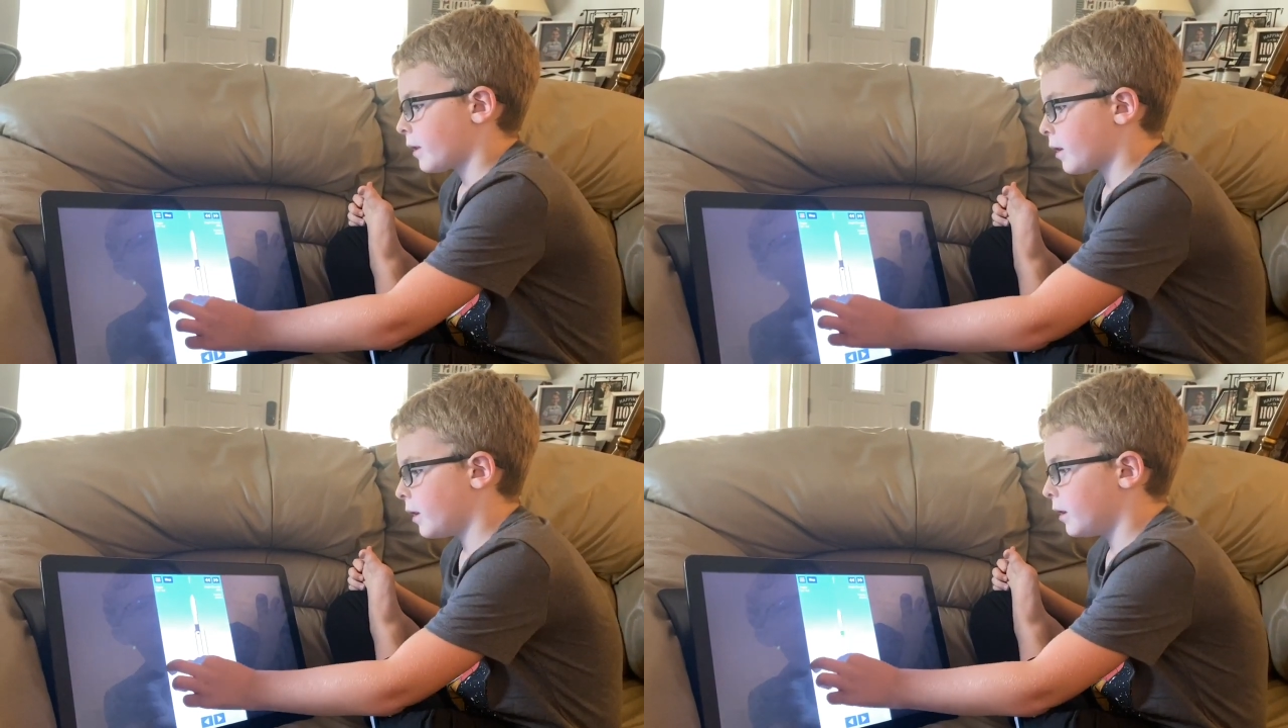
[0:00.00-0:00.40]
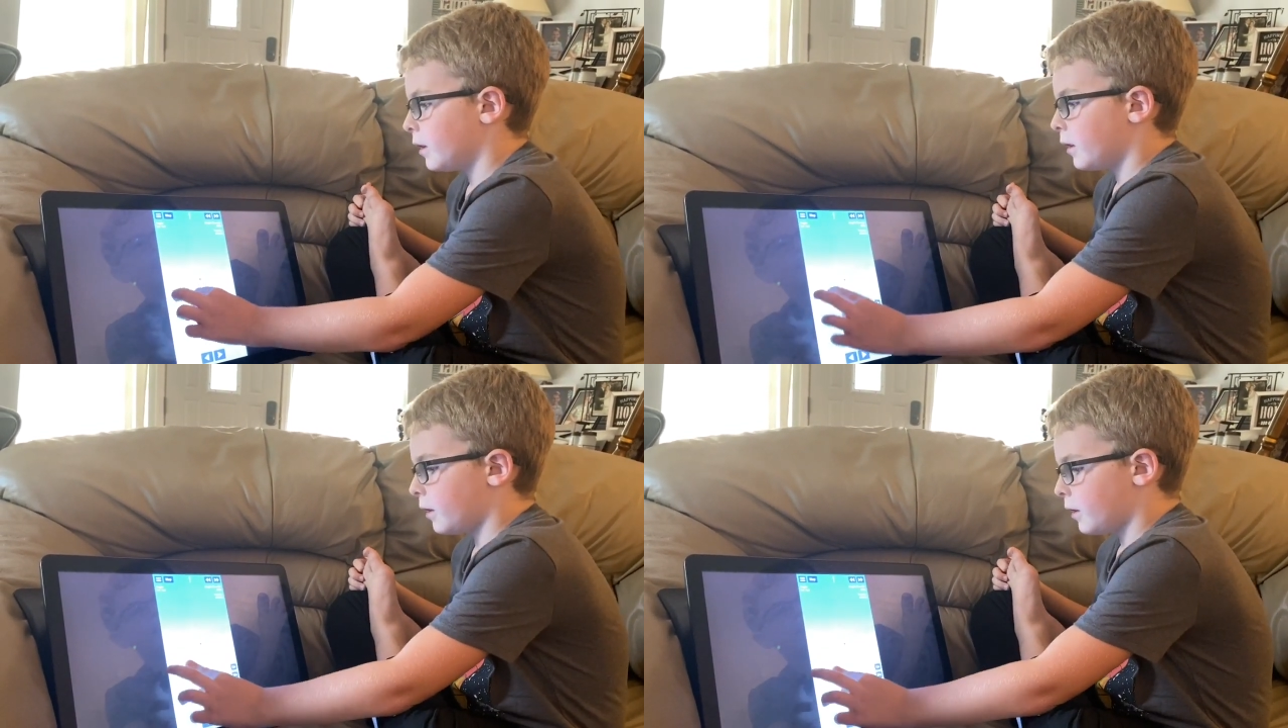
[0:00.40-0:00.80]

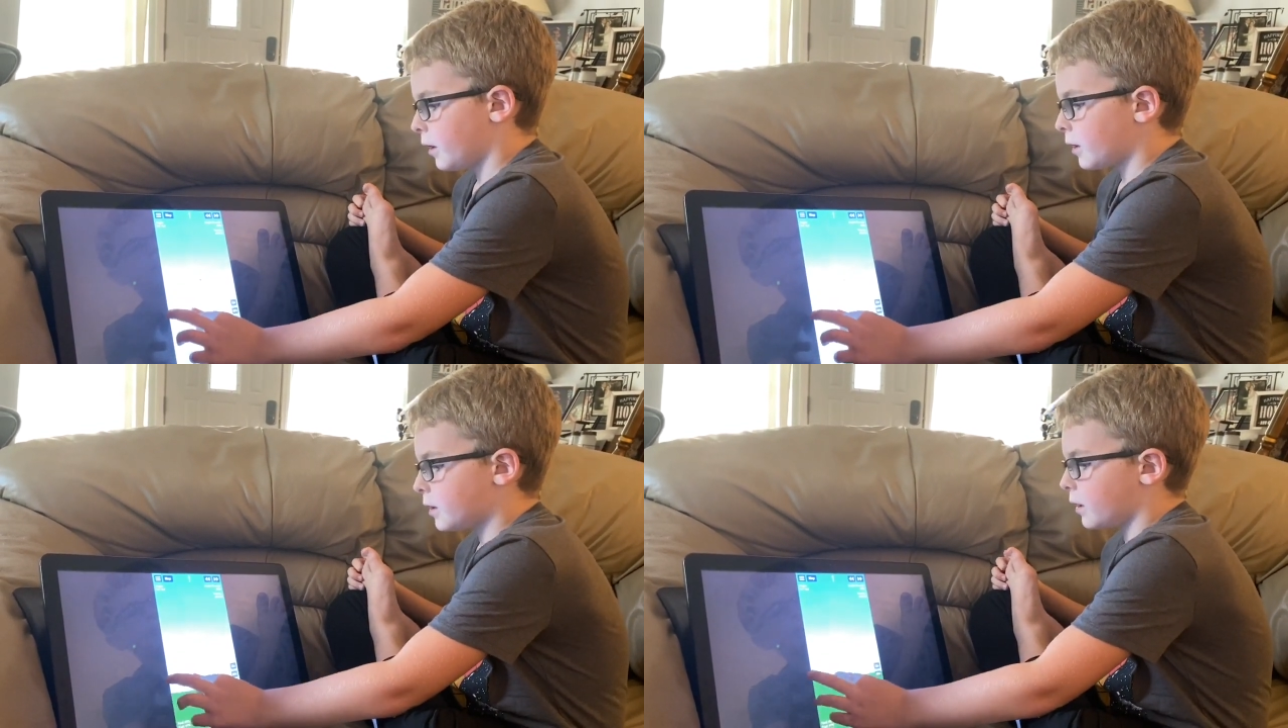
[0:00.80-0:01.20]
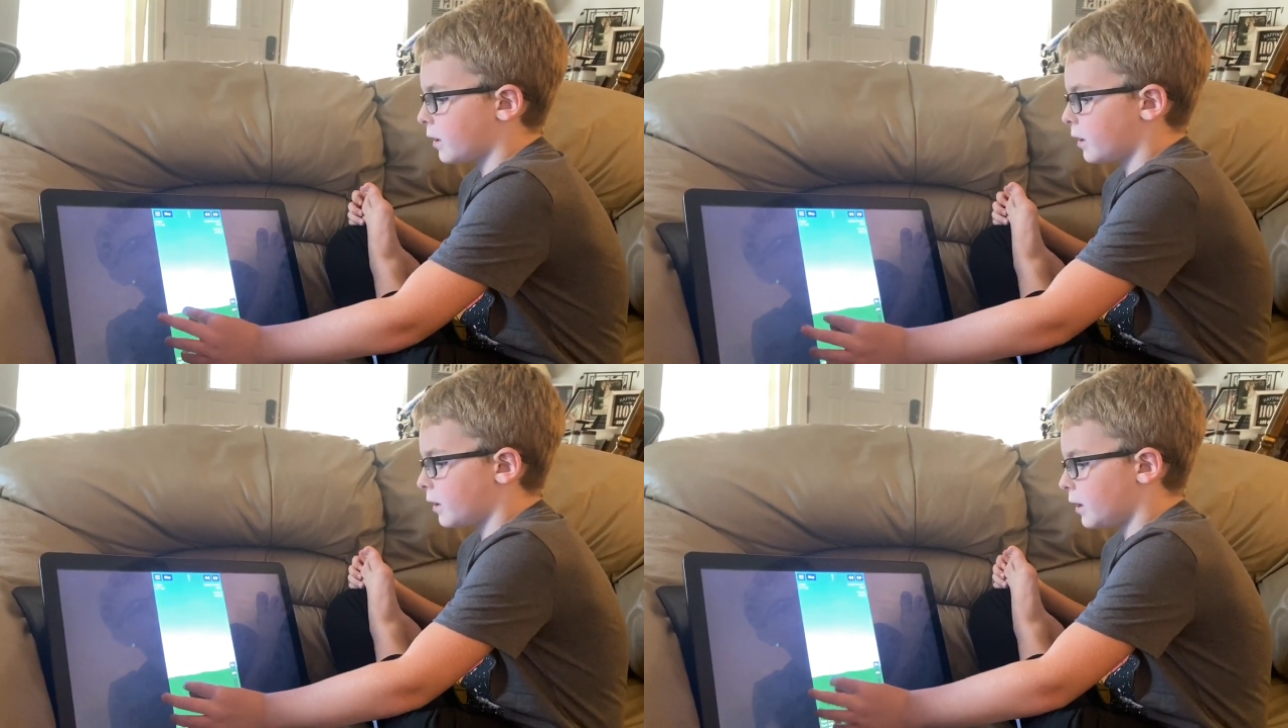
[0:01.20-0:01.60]
And that's
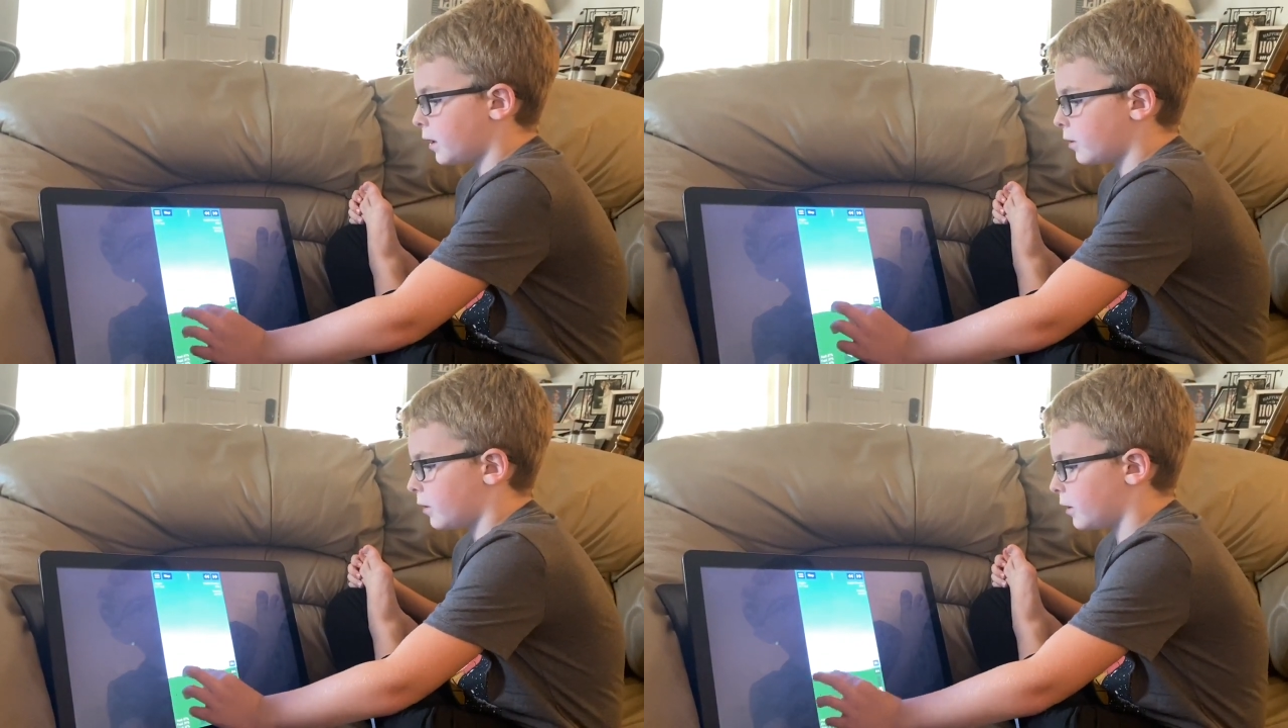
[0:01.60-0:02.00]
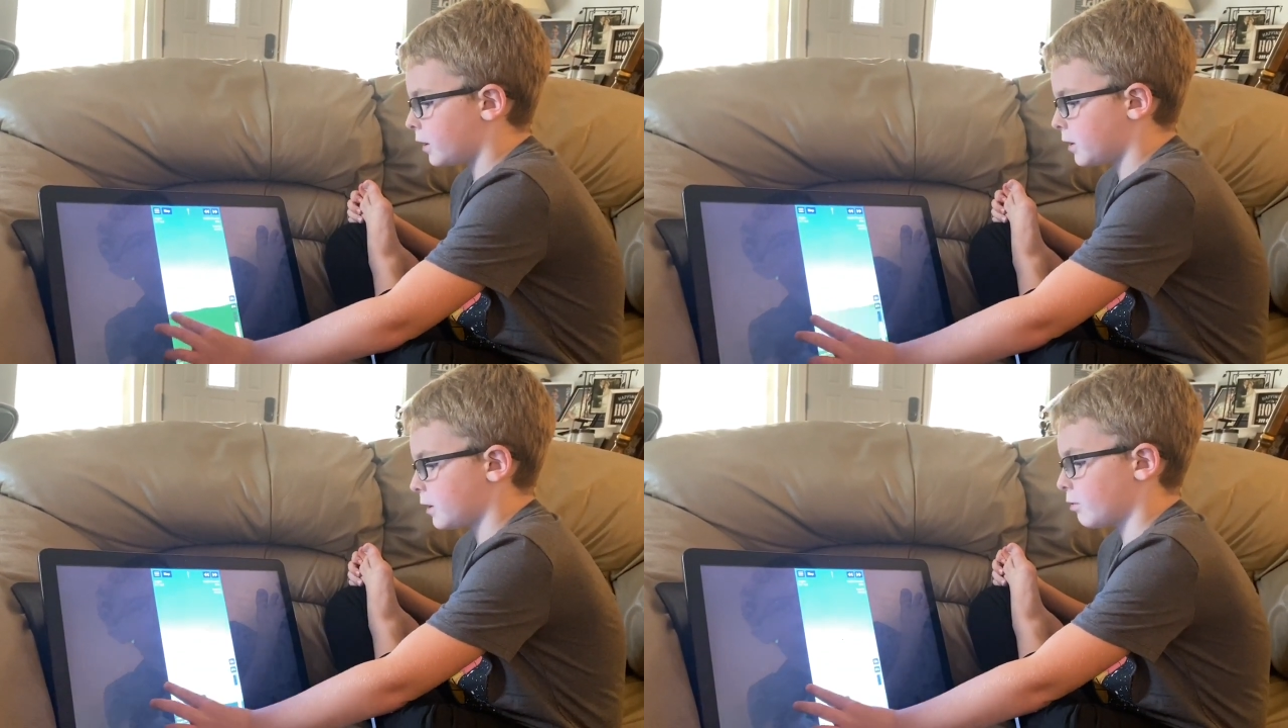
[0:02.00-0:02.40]
not gonna take long
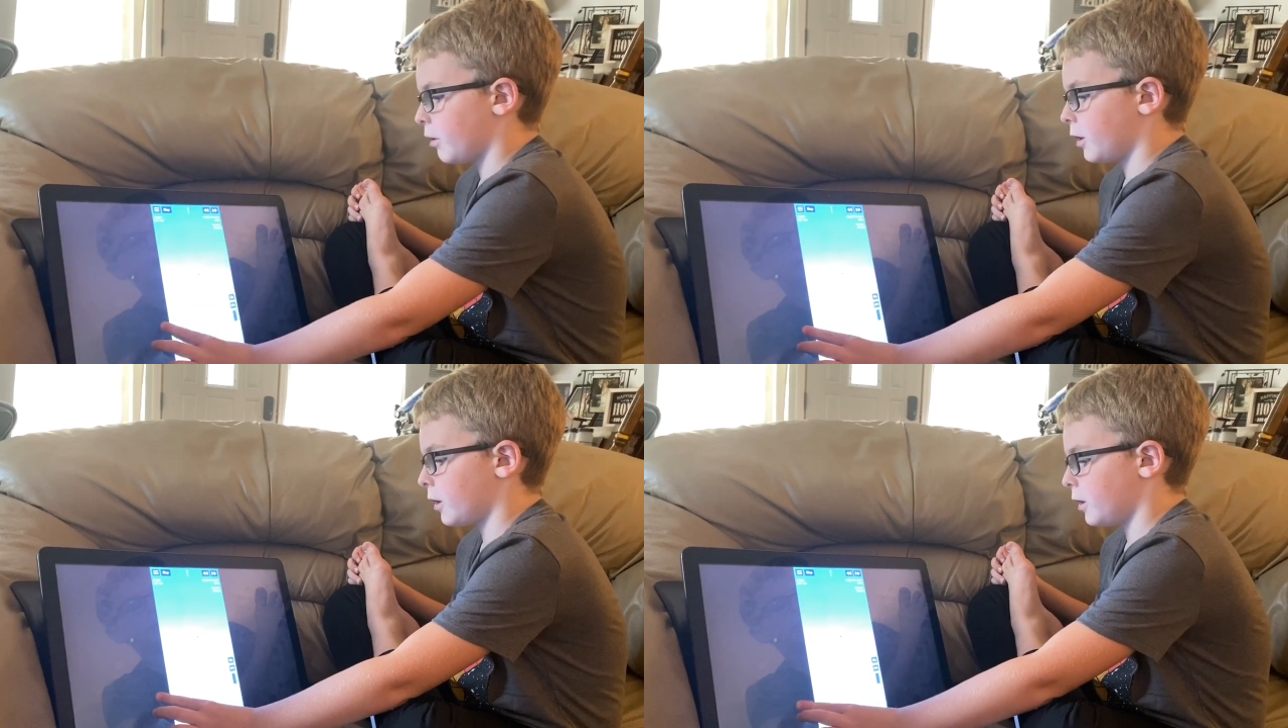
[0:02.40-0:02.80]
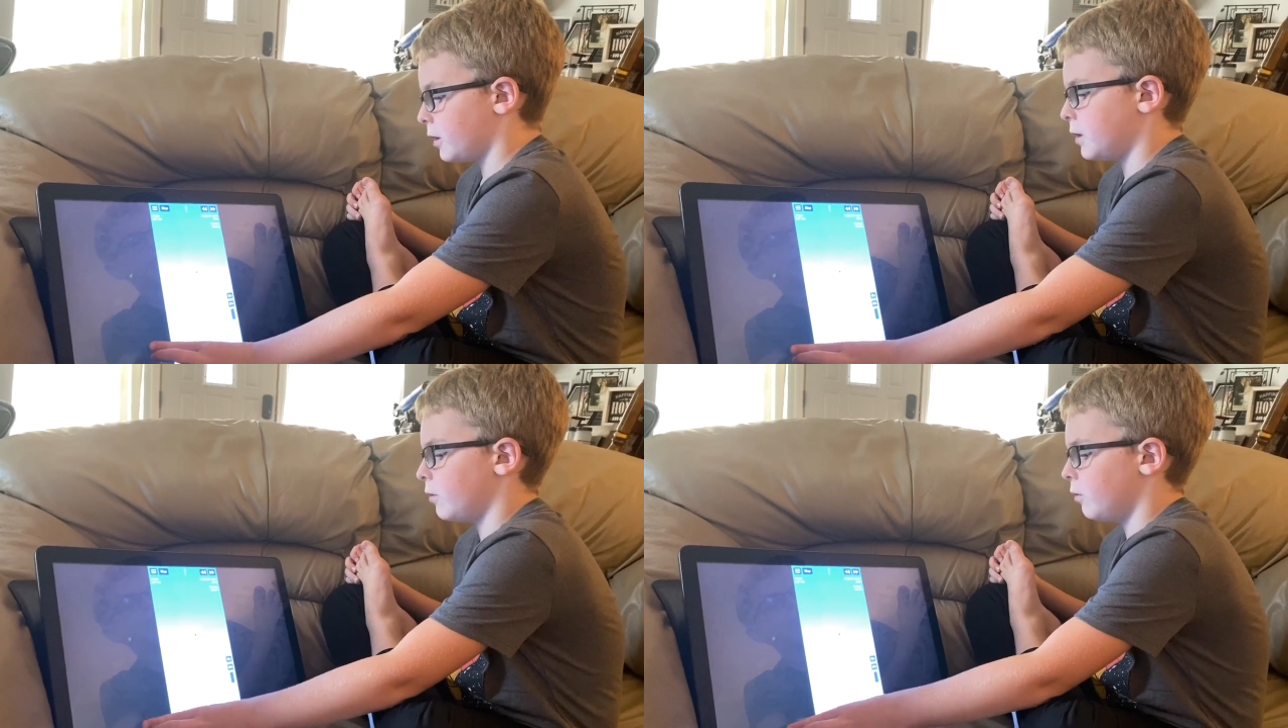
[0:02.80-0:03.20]
because this
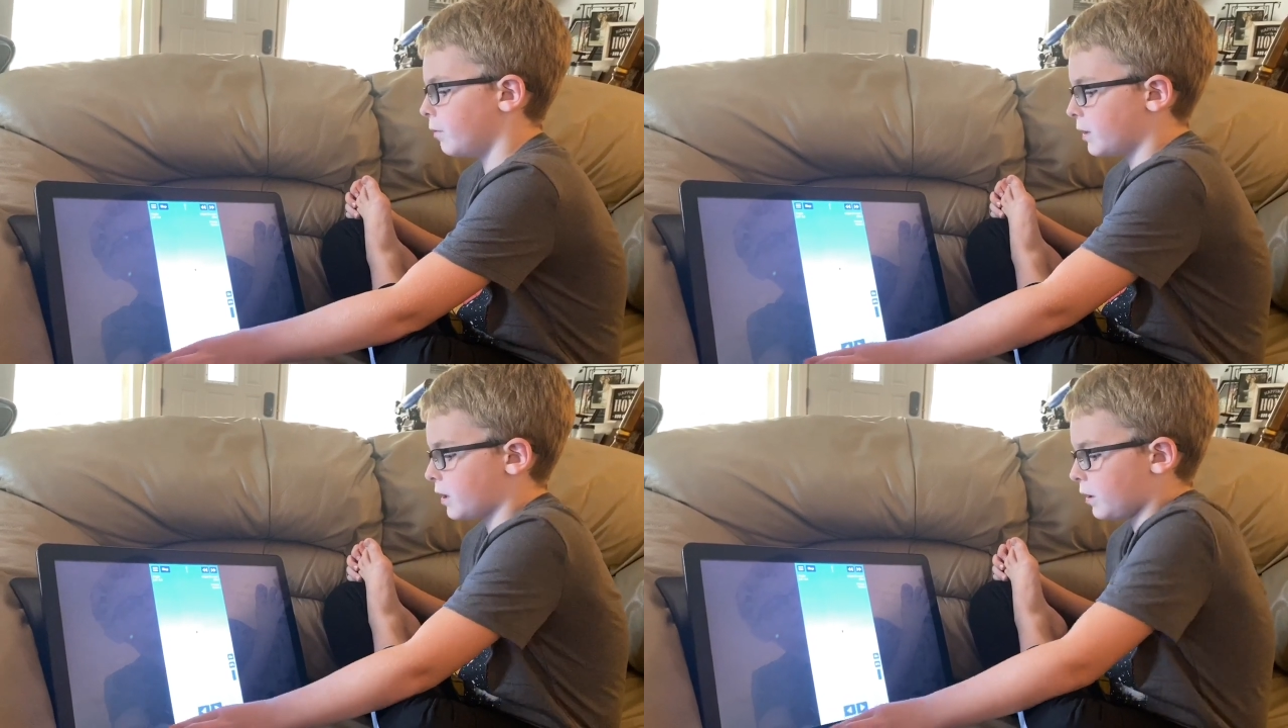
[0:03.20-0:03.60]
rocket zooms.